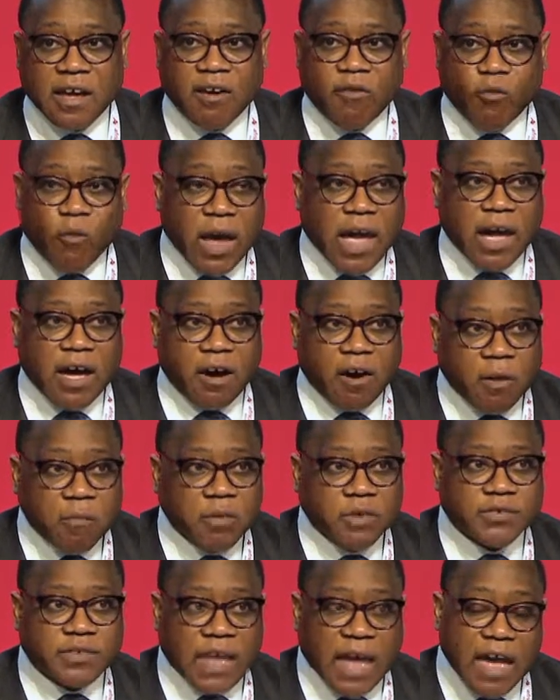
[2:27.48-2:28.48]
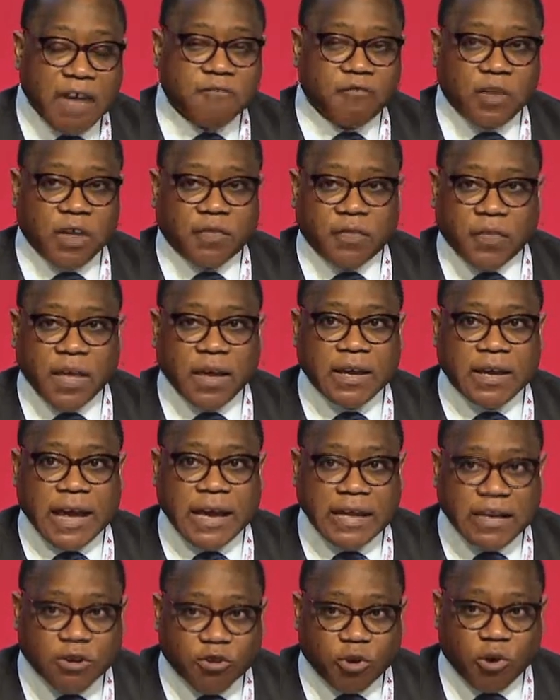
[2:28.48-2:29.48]
where almost everything
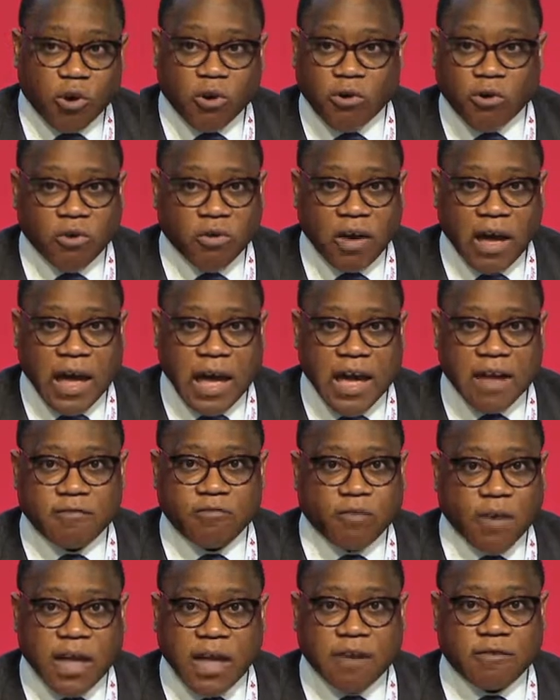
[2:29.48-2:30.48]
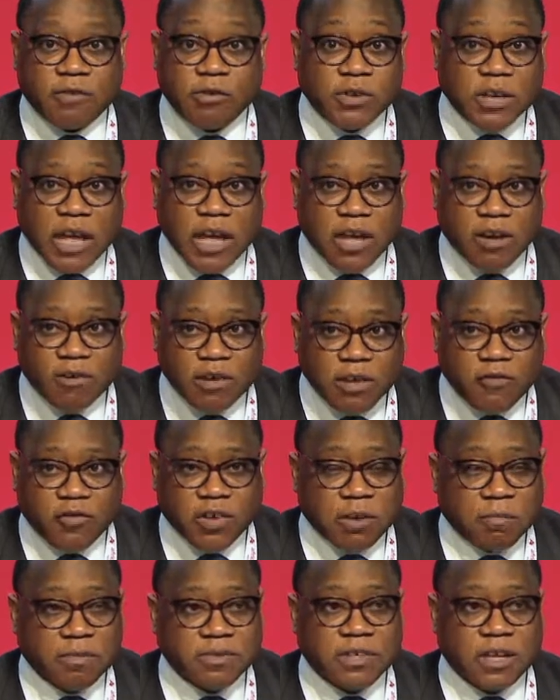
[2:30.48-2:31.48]
can grow, and where today only
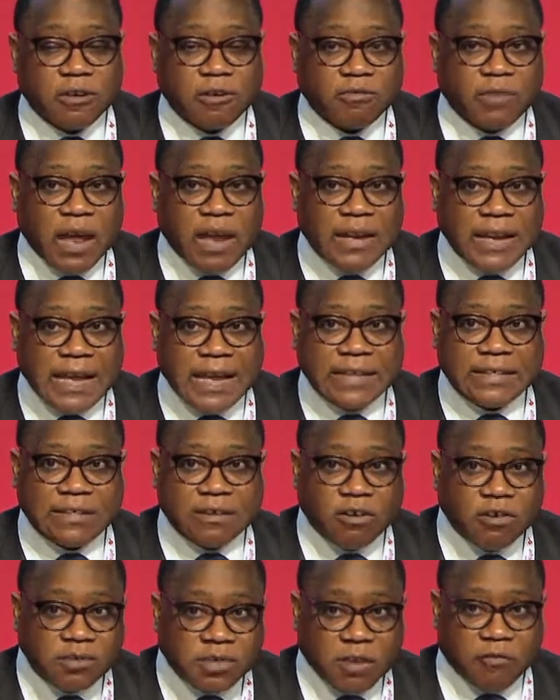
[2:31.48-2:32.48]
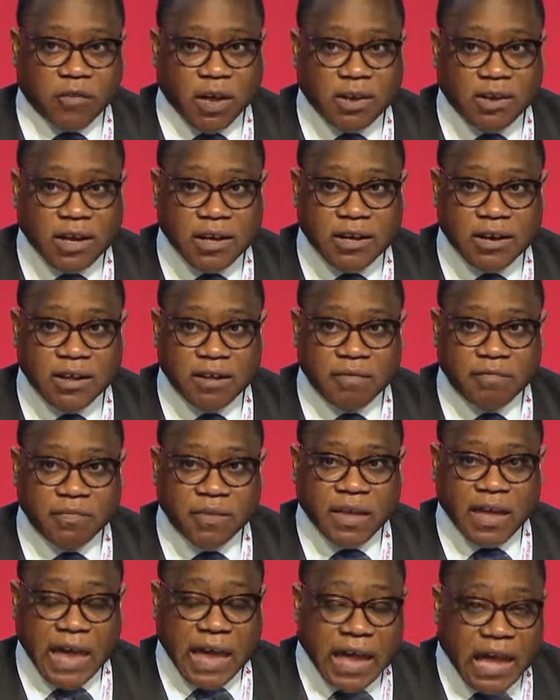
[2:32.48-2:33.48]
40% of that is cultivated.
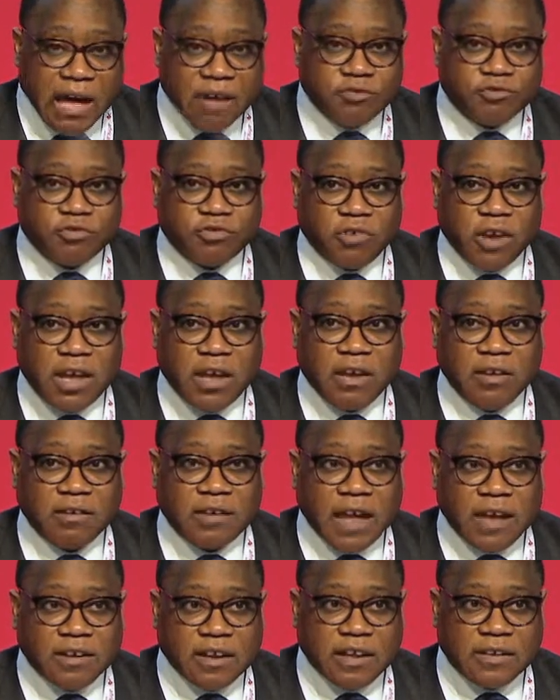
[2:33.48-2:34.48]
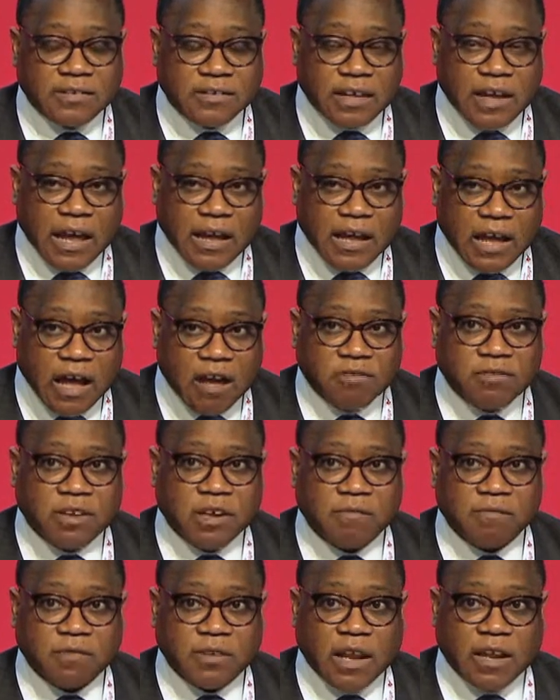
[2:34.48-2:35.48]
A country that is
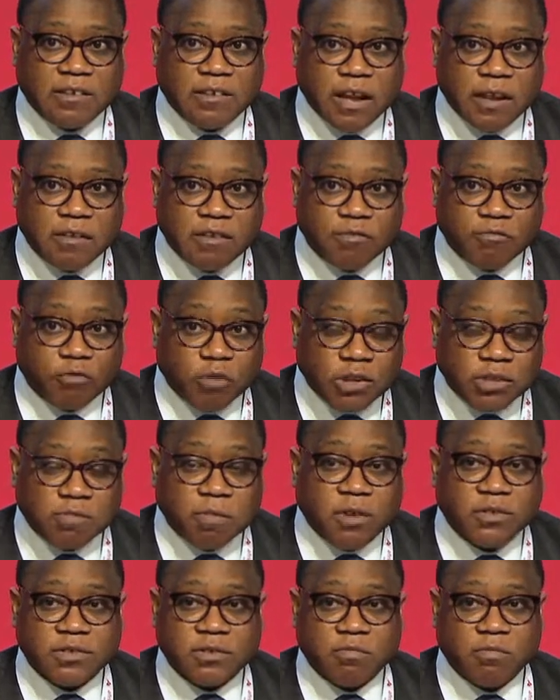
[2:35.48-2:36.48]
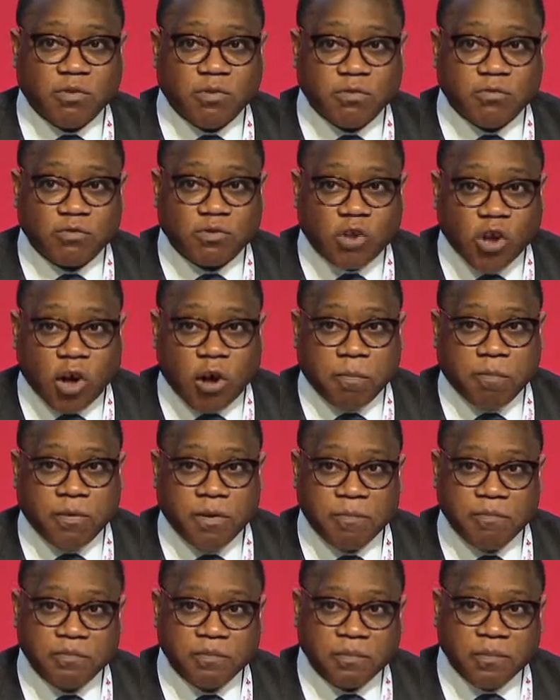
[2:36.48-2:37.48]
accountable, that is responsible,
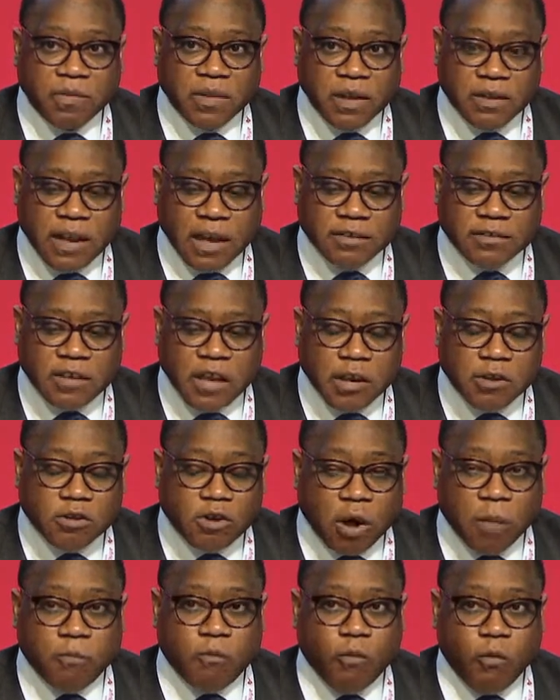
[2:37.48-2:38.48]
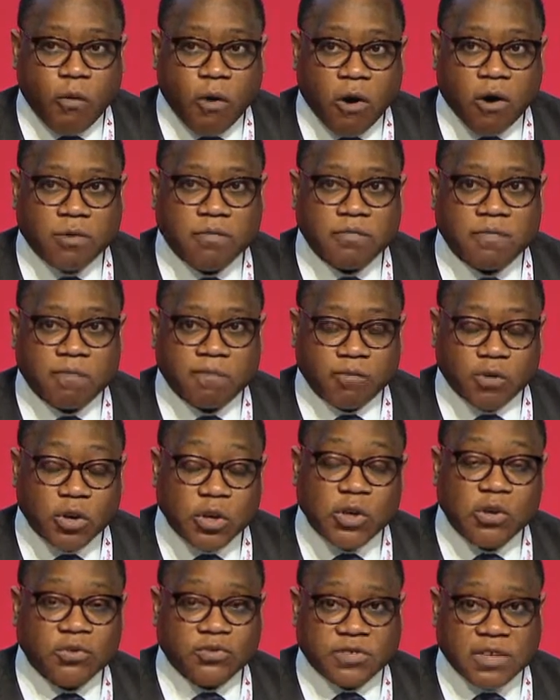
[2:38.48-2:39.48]
top, that's the top one
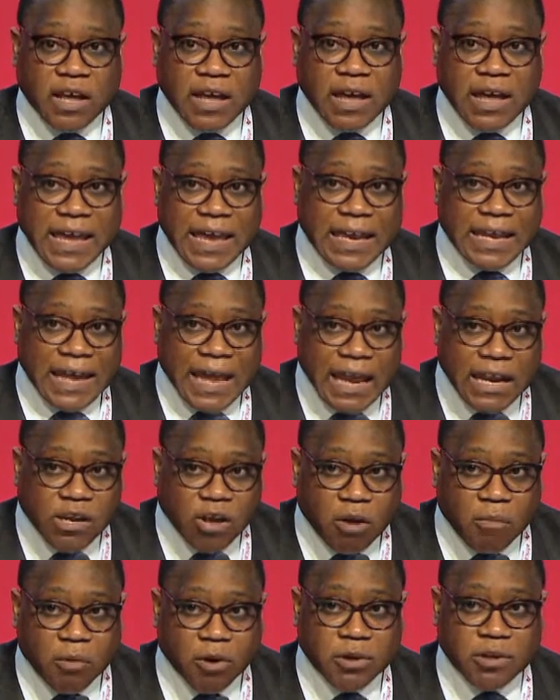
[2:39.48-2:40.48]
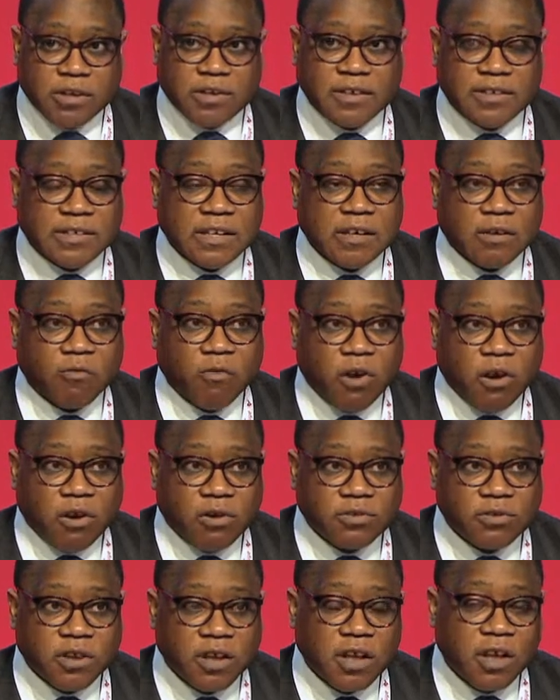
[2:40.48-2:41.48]
producer in 8 commodities in the
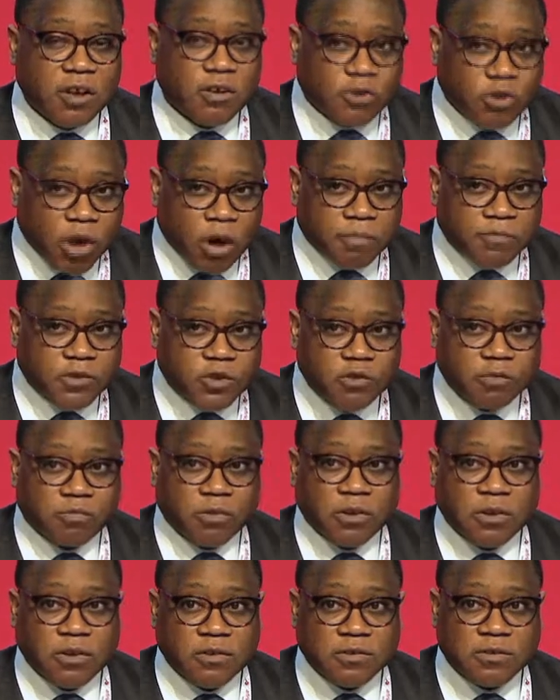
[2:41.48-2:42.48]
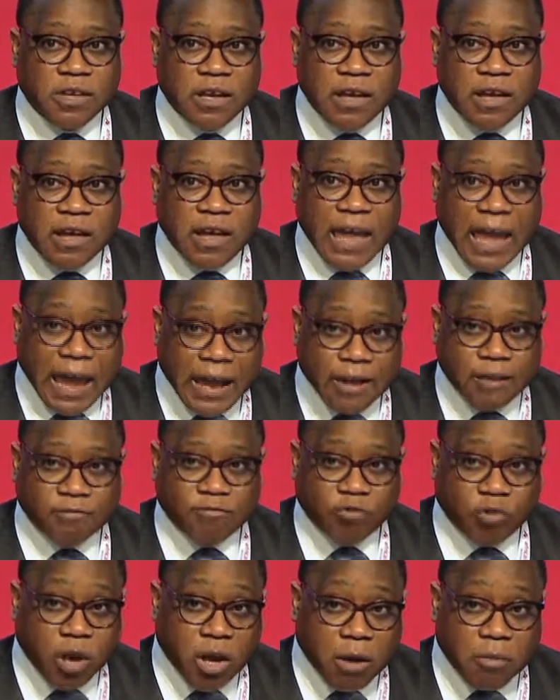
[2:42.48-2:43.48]
world, top 2 producer in
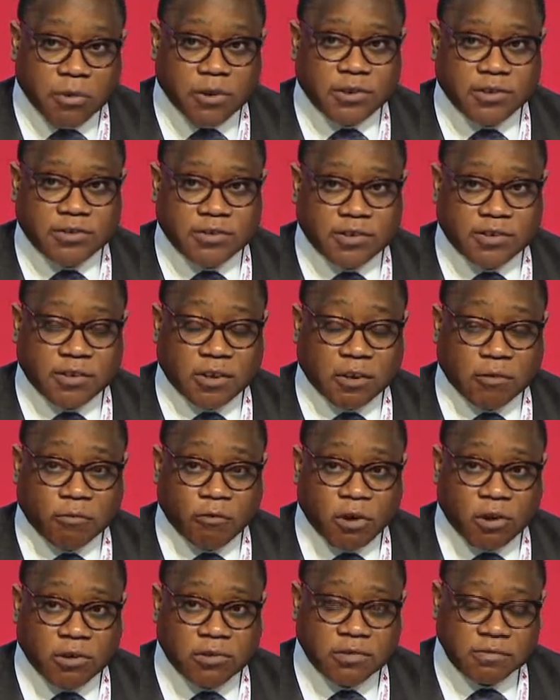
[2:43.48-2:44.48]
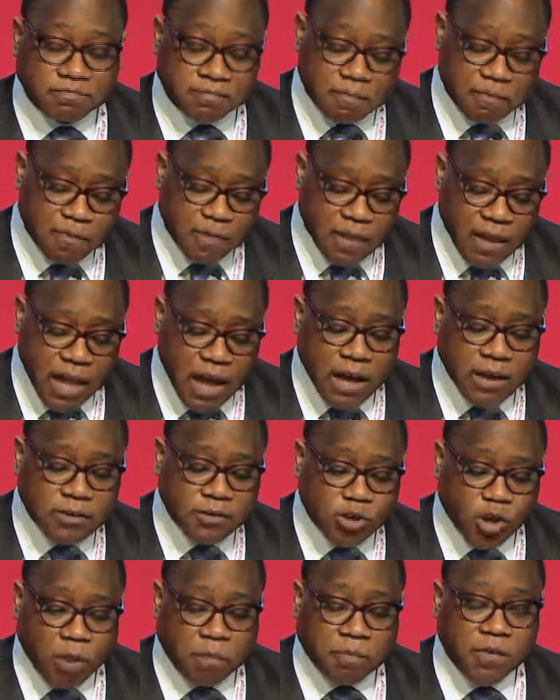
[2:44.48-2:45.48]
3 commodities in the world,
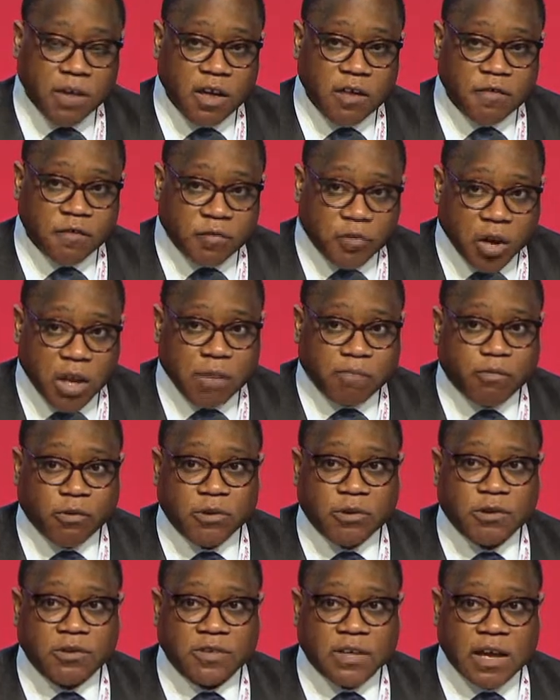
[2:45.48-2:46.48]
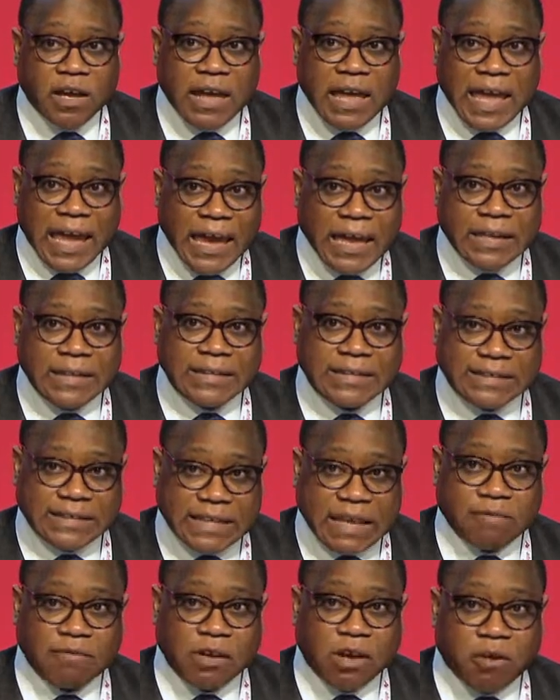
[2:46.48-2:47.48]
and top 3 producer in
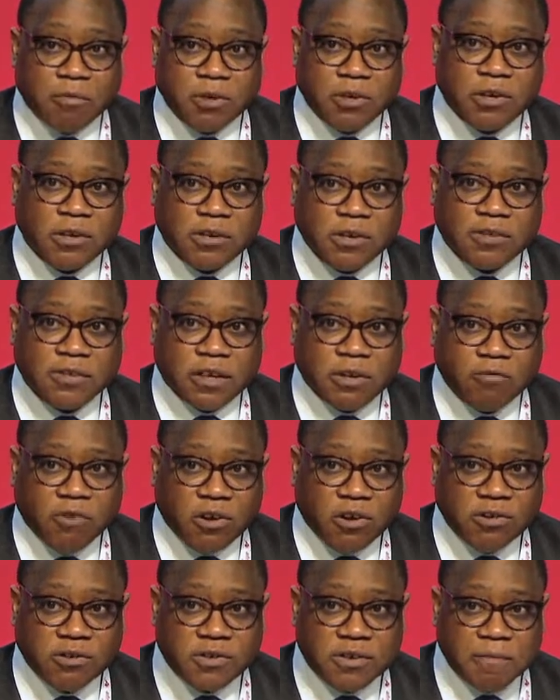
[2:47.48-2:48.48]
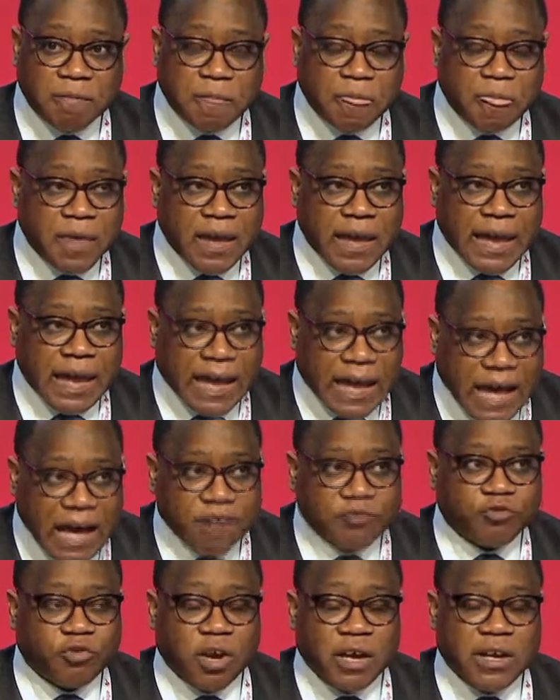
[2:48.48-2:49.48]
7 commodities in the world. A
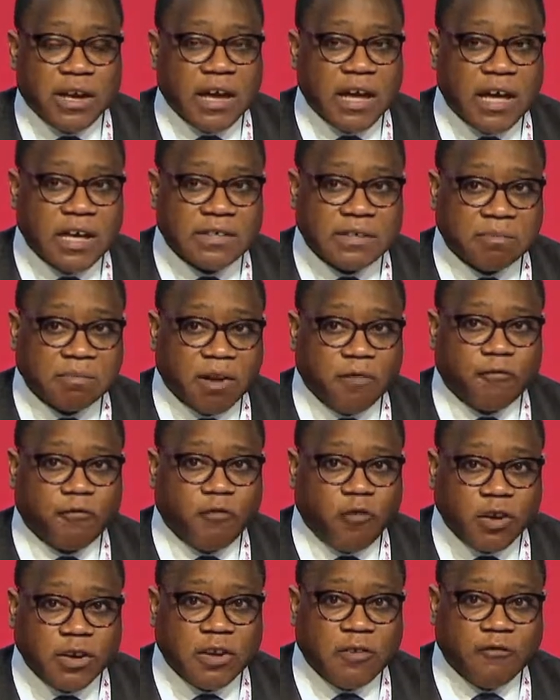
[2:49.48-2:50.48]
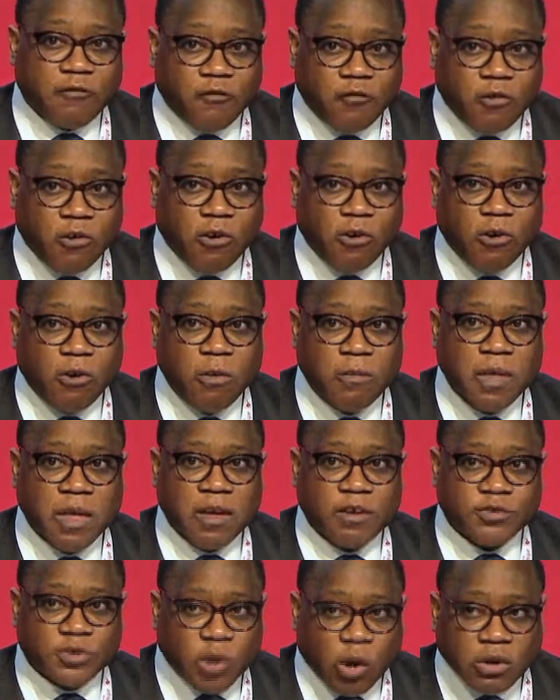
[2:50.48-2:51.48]
country that has about 44
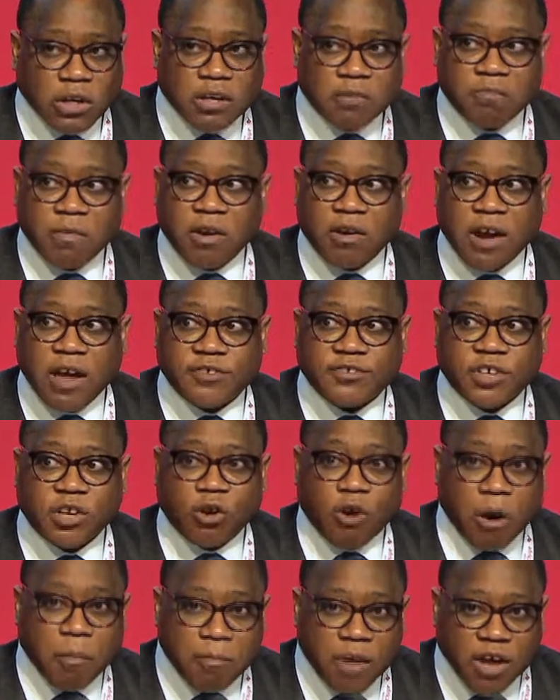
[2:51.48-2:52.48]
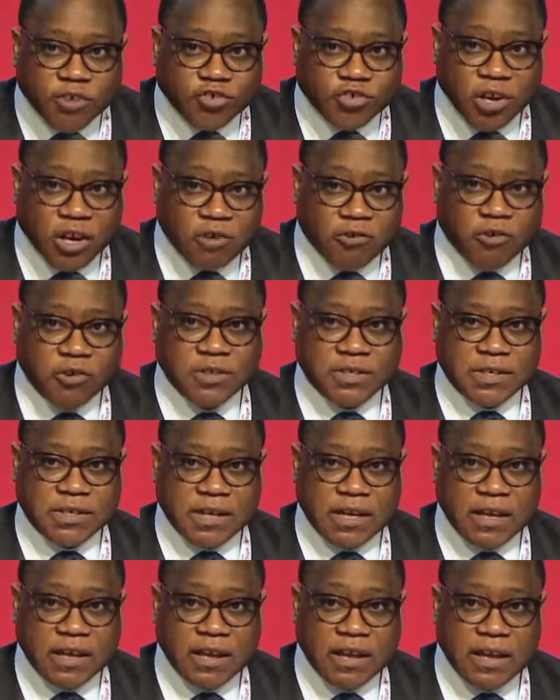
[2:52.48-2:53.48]
solid minerals in commercial
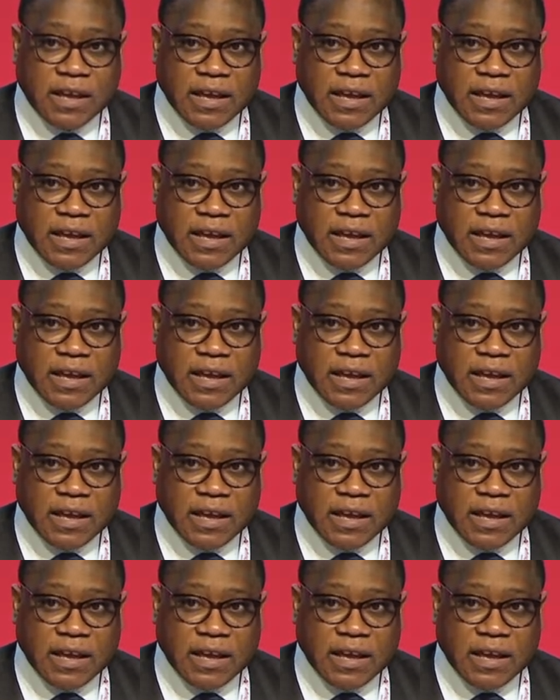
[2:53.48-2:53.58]
quantity.